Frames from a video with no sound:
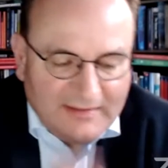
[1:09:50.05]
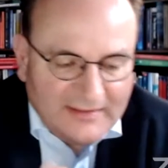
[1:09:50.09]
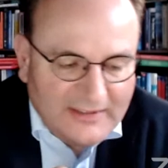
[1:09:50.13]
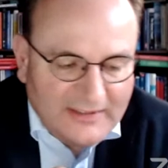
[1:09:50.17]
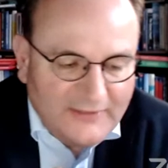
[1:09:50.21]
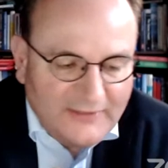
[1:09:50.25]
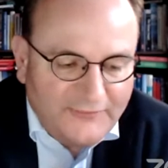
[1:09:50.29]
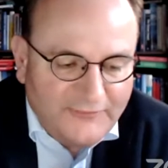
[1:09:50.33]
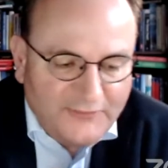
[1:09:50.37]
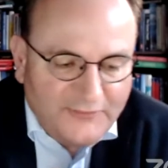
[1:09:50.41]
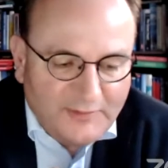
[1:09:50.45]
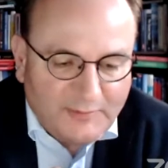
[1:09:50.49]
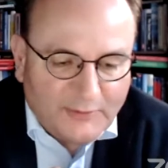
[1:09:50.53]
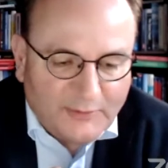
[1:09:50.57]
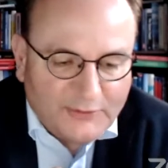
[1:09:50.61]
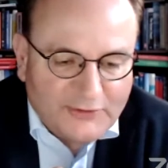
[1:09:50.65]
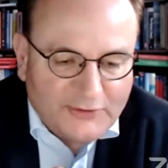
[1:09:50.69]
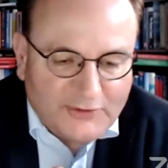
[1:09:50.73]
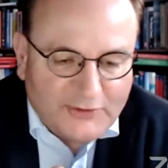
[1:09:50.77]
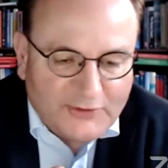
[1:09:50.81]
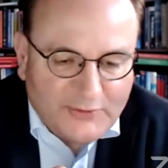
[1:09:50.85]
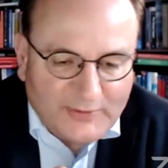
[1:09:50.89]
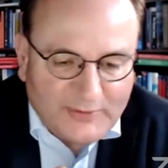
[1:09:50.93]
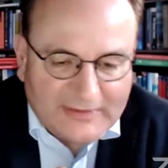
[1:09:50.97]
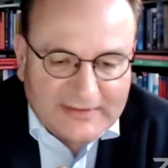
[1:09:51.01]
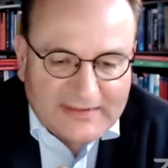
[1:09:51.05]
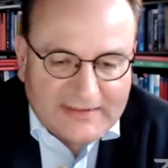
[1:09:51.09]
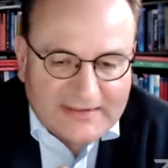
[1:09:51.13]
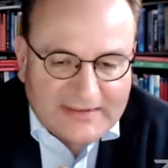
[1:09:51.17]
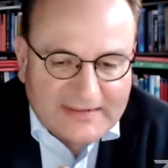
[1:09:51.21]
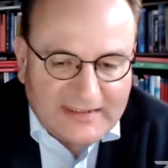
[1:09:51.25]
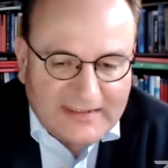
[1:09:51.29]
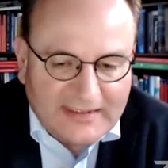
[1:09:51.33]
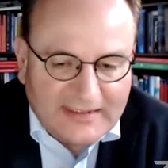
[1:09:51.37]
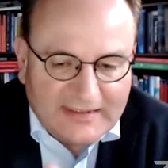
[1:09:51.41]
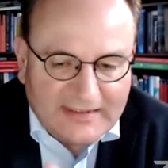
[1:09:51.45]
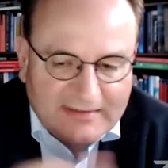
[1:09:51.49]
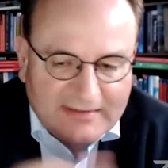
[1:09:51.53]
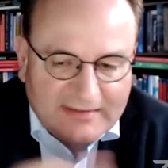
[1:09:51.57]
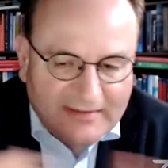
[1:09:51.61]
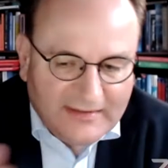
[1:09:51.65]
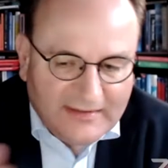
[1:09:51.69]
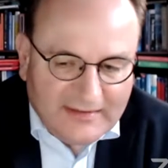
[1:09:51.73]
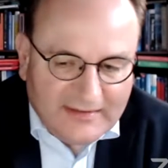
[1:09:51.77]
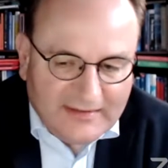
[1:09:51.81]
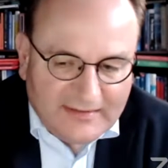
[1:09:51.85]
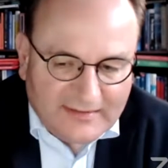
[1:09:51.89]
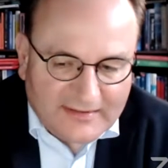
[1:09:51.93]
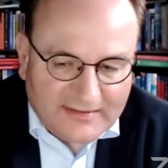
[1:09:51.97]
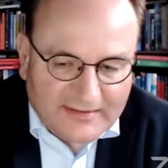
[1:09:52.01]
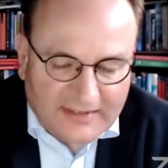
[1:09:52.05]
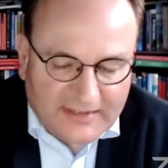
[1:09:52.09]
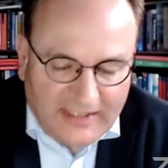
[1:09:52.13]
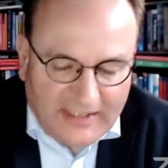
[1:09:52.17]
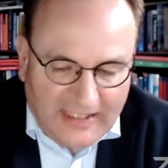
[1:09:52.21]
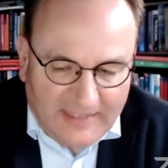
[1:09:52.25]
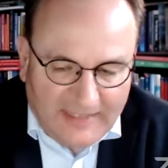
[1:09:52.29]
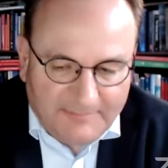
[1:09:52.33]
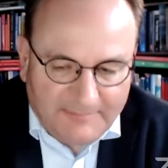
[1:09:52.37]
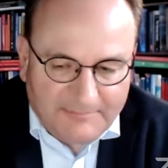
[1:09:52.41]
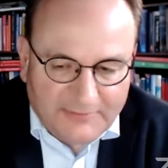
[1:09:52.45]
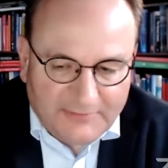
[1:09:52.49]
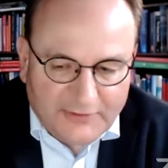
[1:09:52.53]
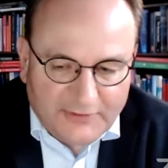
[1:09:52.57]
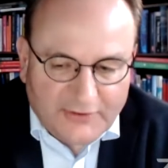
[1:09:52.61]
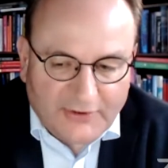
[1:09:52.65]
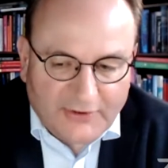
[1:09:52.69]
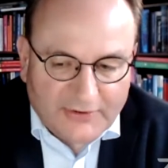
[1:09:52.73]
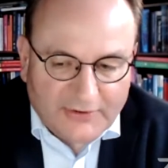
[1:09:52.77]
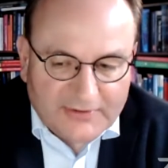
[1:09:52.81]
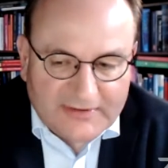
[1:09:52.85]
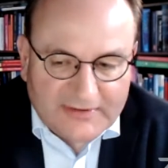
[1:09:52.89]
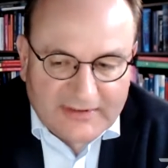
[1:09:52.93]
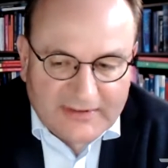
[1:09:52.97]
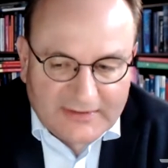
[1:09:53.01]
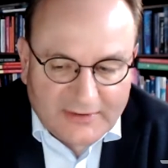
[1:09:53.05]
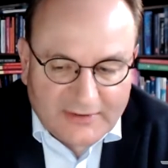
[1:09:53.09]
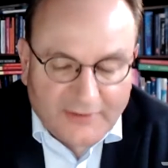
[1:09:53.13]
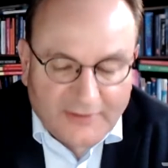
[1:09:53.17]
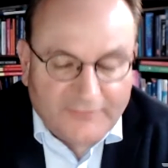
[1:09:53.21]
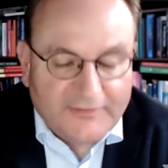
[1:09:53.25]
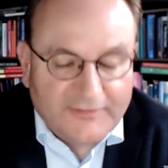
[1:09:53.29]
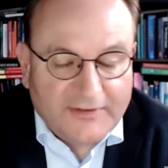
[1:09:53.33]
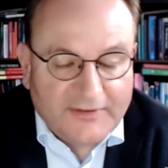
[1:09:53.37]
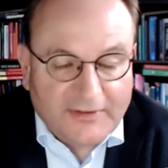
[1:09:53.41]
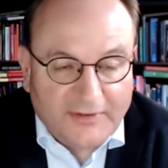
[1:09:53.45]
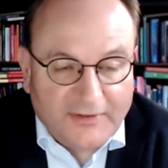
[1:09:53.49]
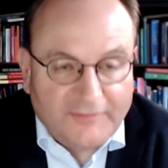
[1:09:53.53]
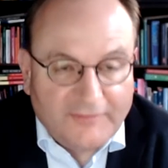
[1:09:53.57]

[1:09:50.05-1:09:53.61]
if you want to understand the carbon content of a,